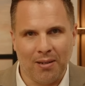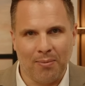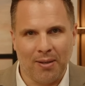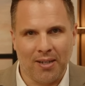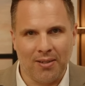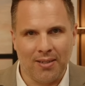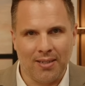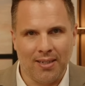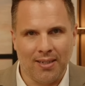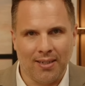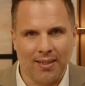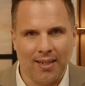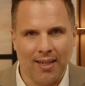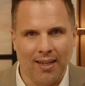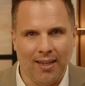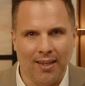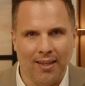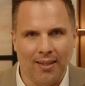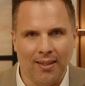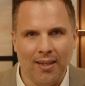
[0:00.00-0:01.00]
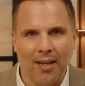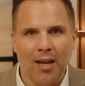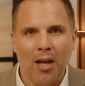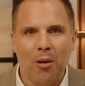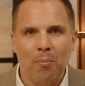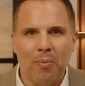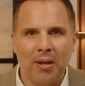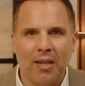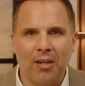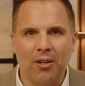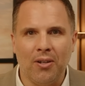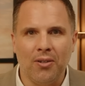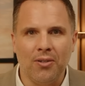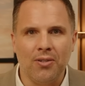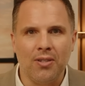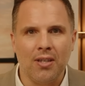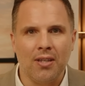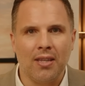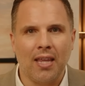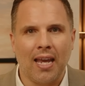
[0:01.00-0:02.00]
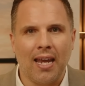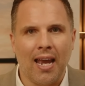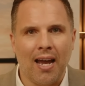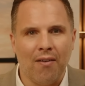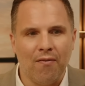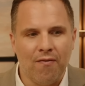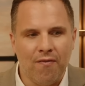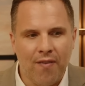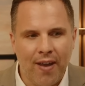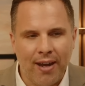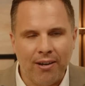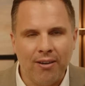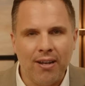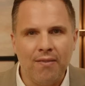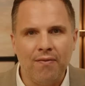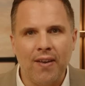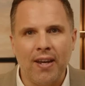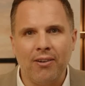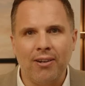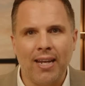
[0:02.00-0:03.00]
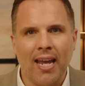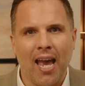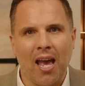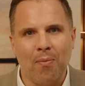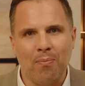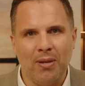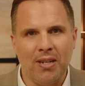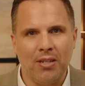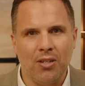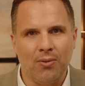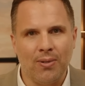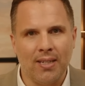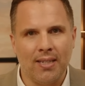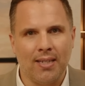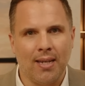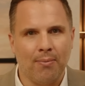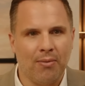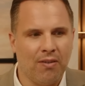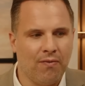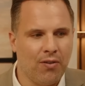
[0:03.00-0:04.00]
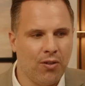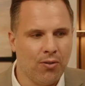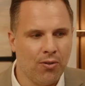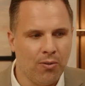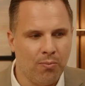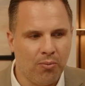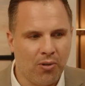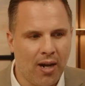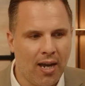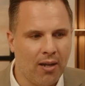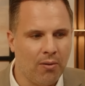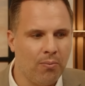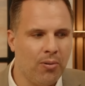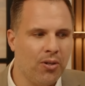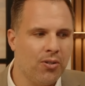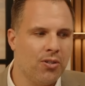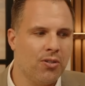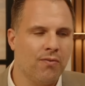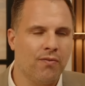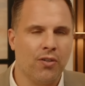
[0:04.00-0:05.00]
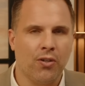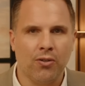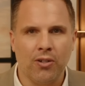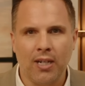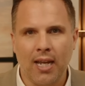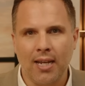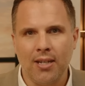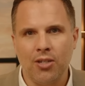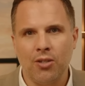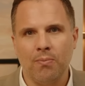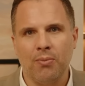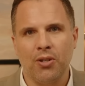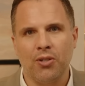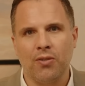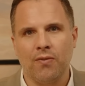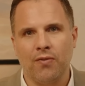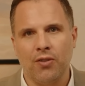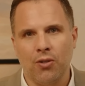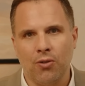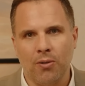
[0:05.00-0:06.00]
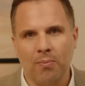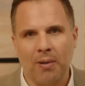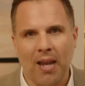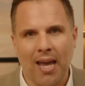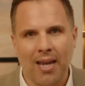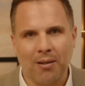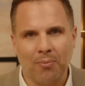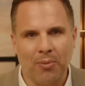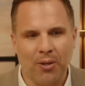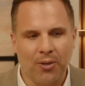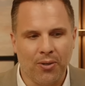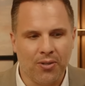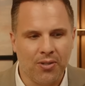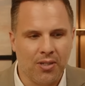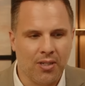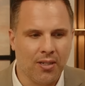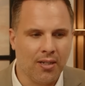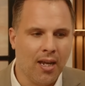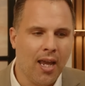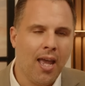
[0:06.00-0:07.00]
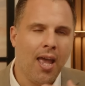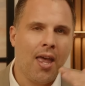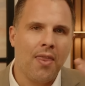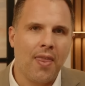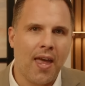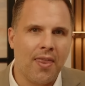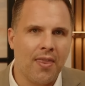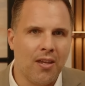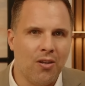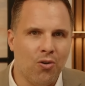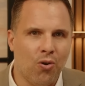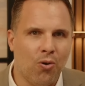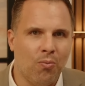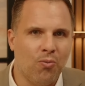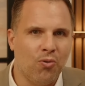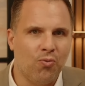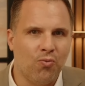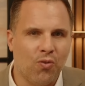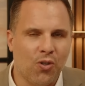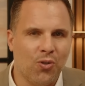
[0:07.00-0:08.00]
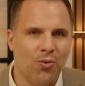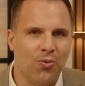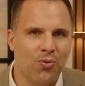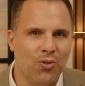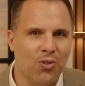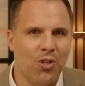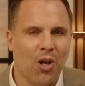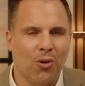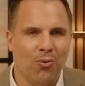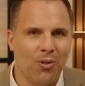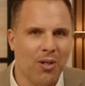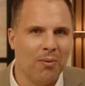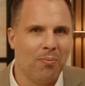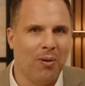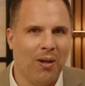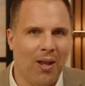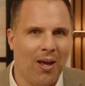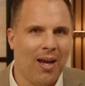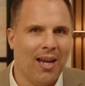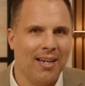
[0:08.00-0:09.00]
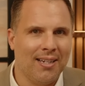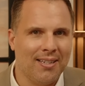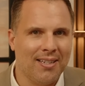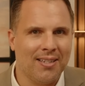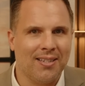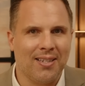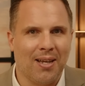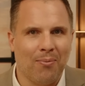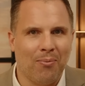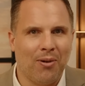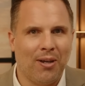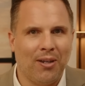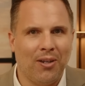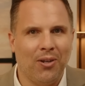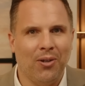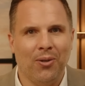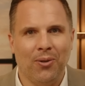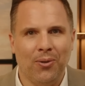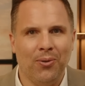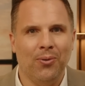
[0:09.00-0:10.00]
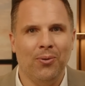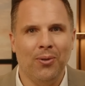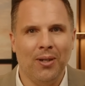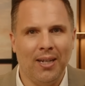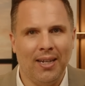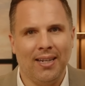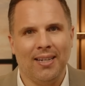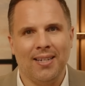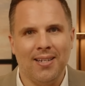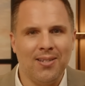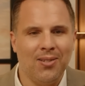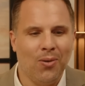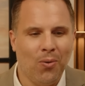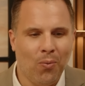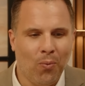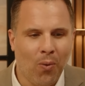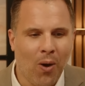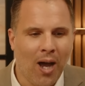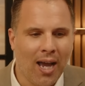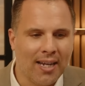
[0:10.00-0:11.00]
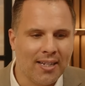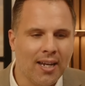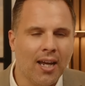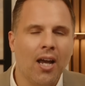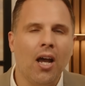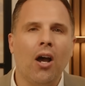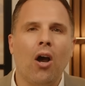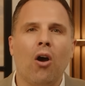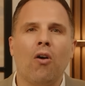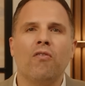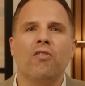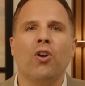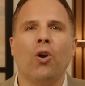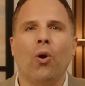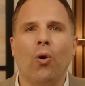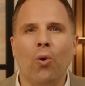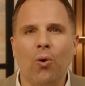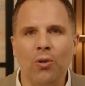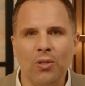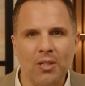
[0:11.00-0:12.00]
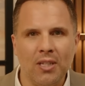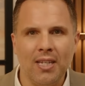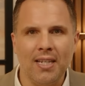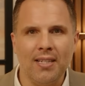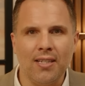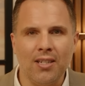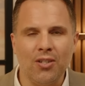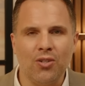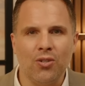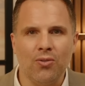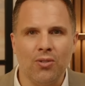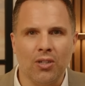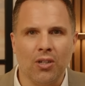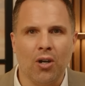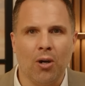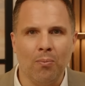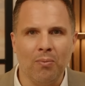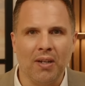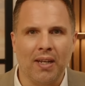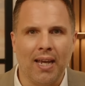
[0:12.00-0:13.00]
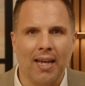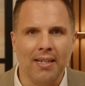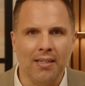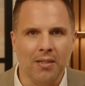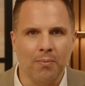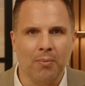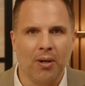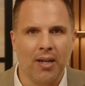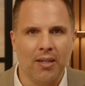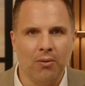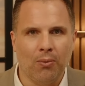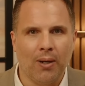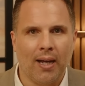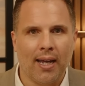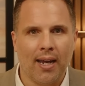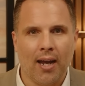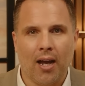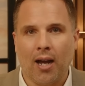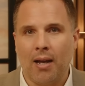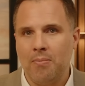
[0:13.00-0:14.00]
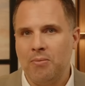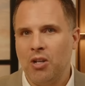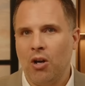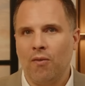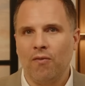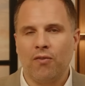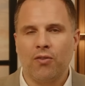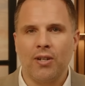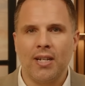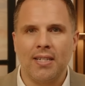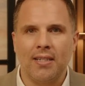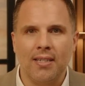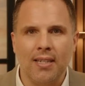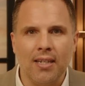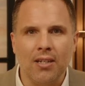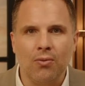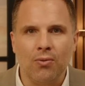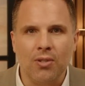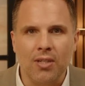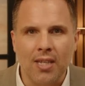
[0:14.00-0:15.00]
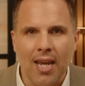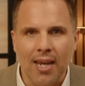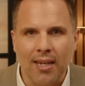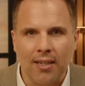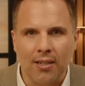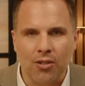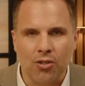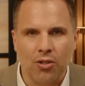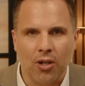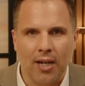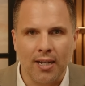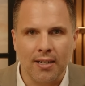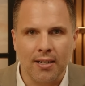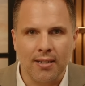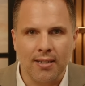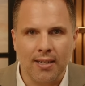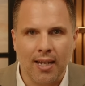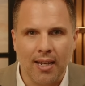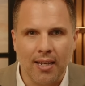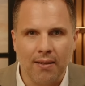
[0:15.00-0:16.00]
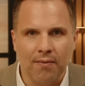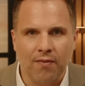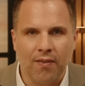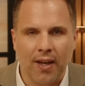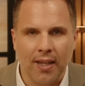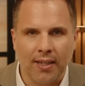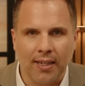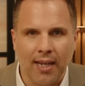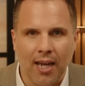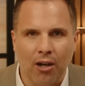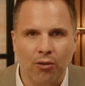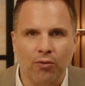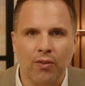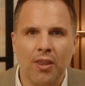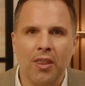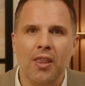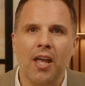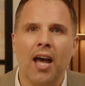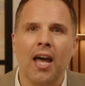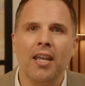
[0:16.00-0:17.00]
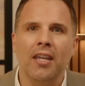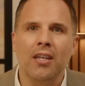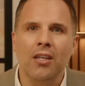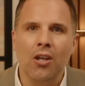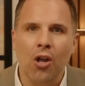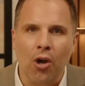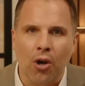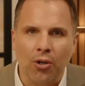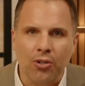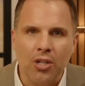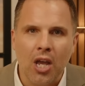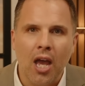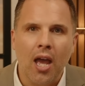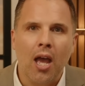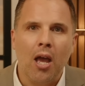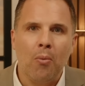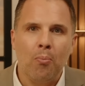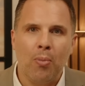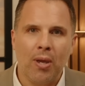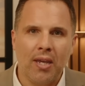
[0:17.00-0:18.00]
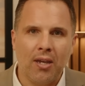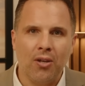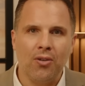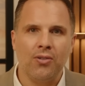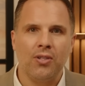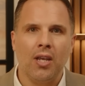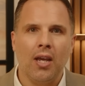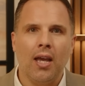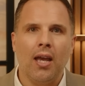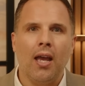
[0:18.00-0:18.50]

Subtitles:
it about skin color because they are very, very happy to accept if you're a brown person, if you're an Asian person, if you're a black person, that the normal rules don't apply to someone who is white. Of course, these issues are complicated, by the way. I'm not for a single second trying to say, Father Calvin, they're not, because